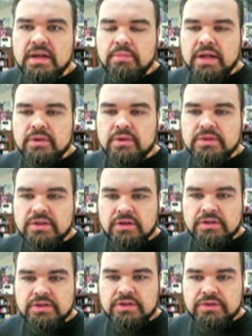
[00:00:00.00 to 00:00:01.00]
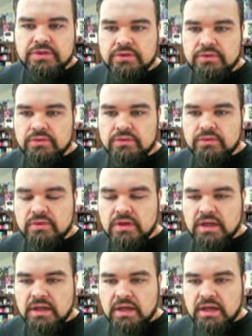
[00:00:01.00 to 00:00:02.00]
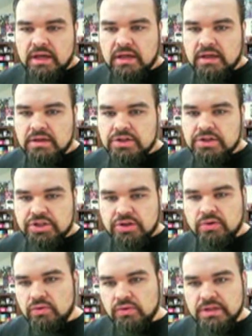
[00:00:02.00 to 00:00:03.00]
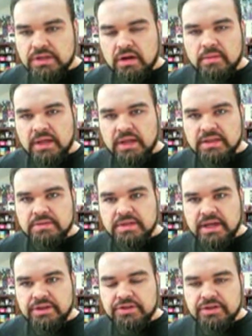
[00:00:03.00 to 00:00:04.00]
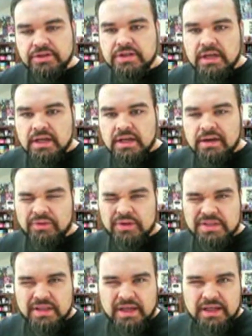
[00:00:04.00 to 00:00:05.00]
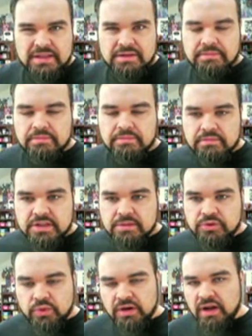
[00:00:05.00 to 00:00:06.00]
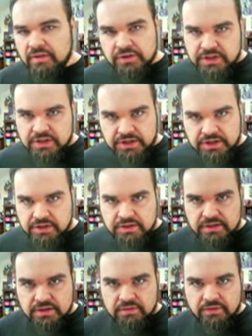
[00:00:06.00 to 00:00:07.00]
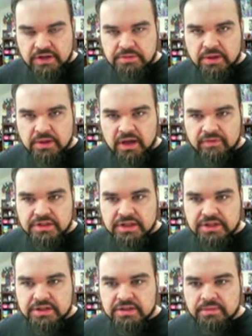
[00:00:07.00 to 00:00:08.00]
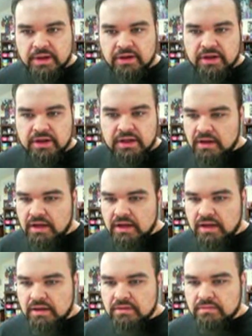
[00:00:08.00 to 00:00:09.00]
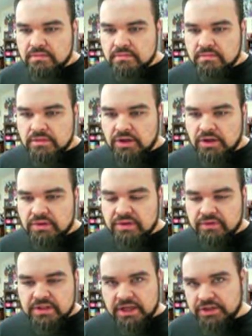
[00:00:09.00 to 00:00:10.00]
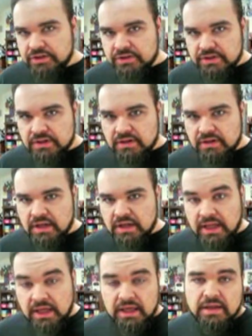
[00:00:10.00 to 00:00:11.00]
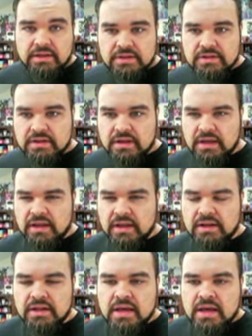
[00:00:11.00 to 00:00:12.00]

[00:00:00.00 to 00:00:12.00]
but it was also to show and talk about some textures. I've recently had some Twitter conversations and Facebook conversations about different textures and inks, and